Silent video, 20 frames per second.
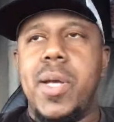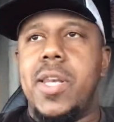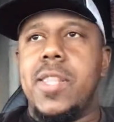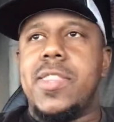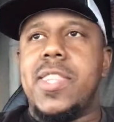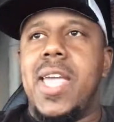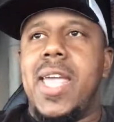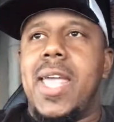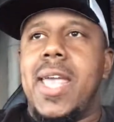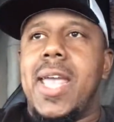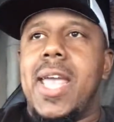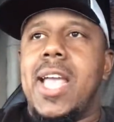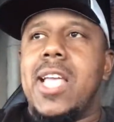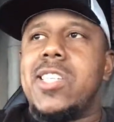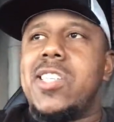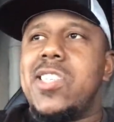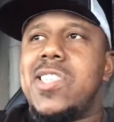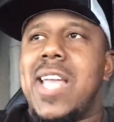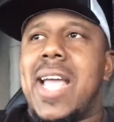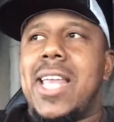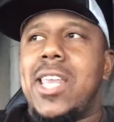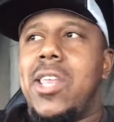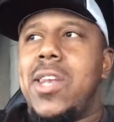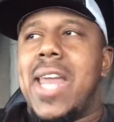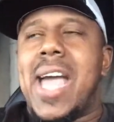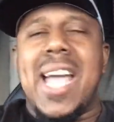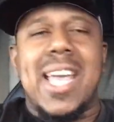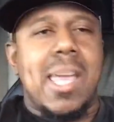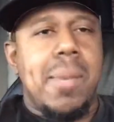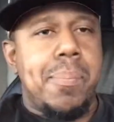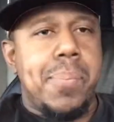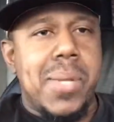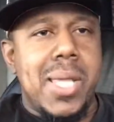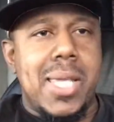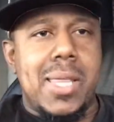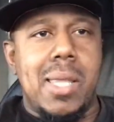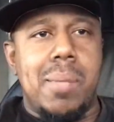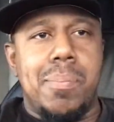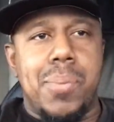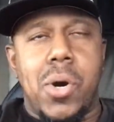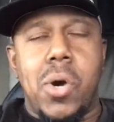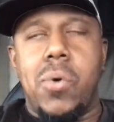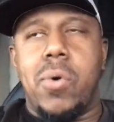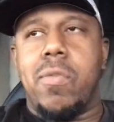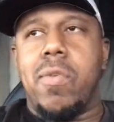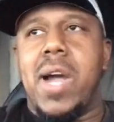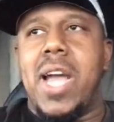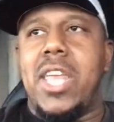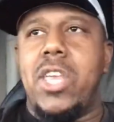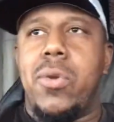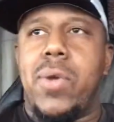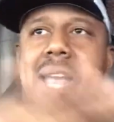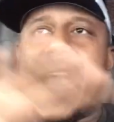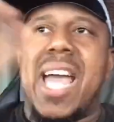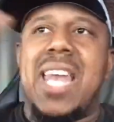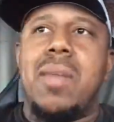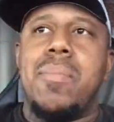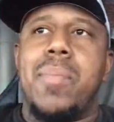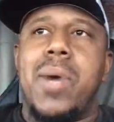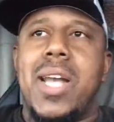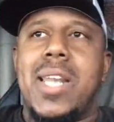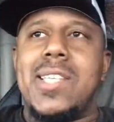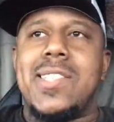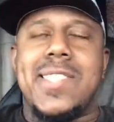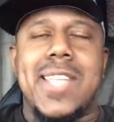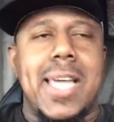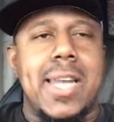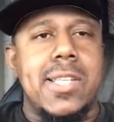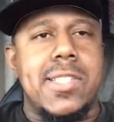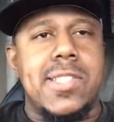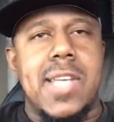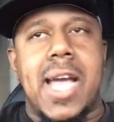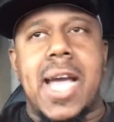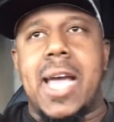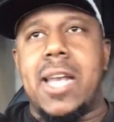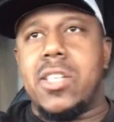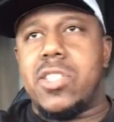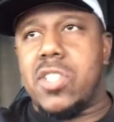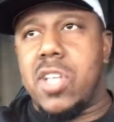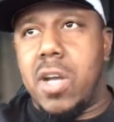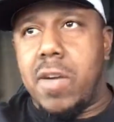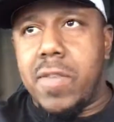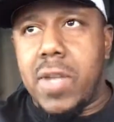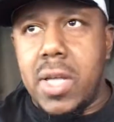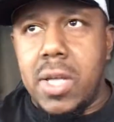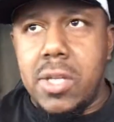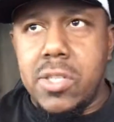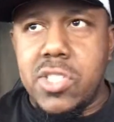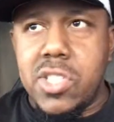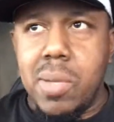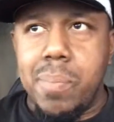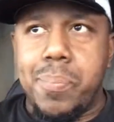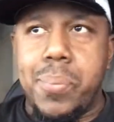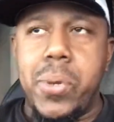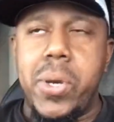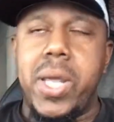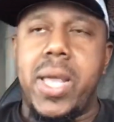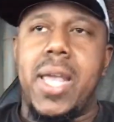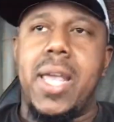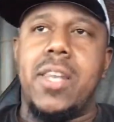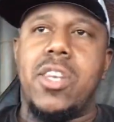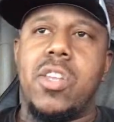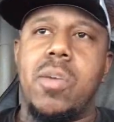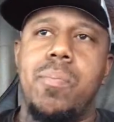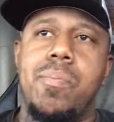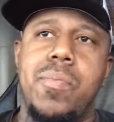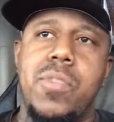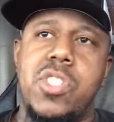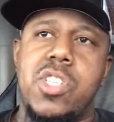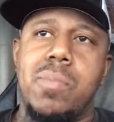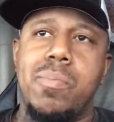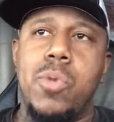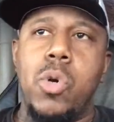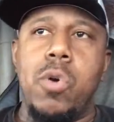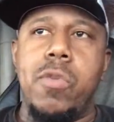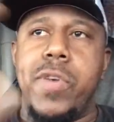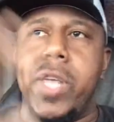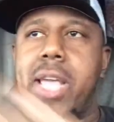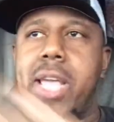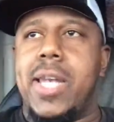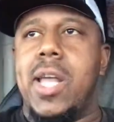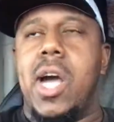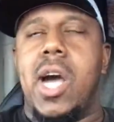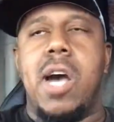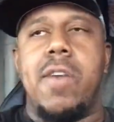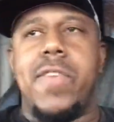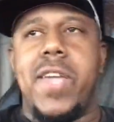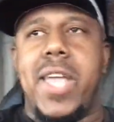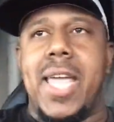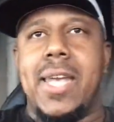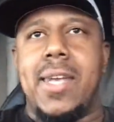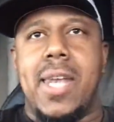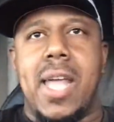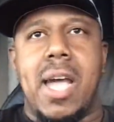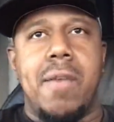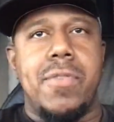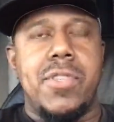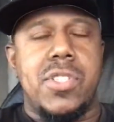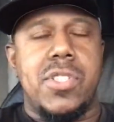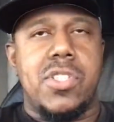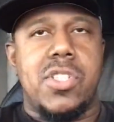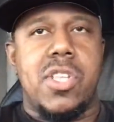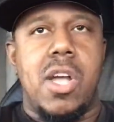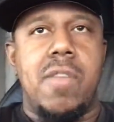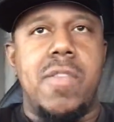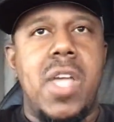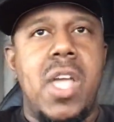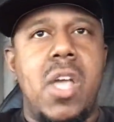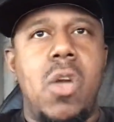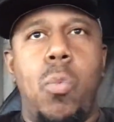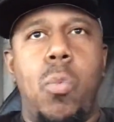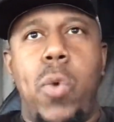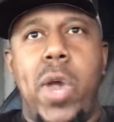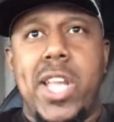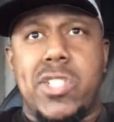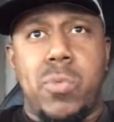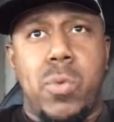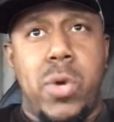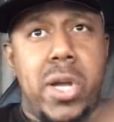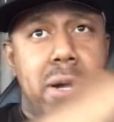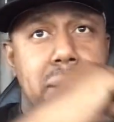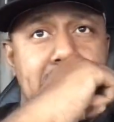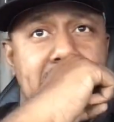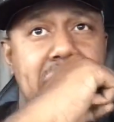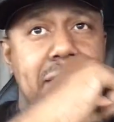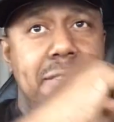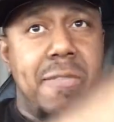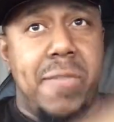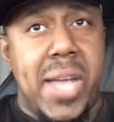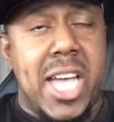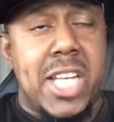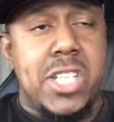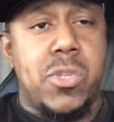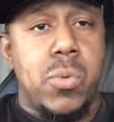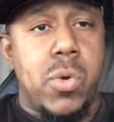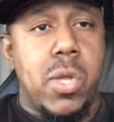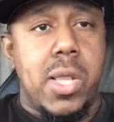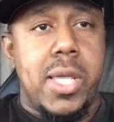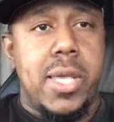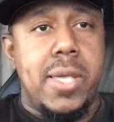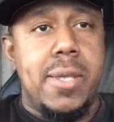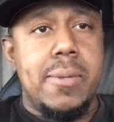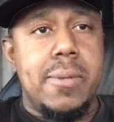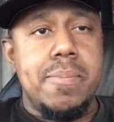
the thing is that you're not completely broke, right? You got the money set aside and stuff to move into other endeavors and stuff, which will eventually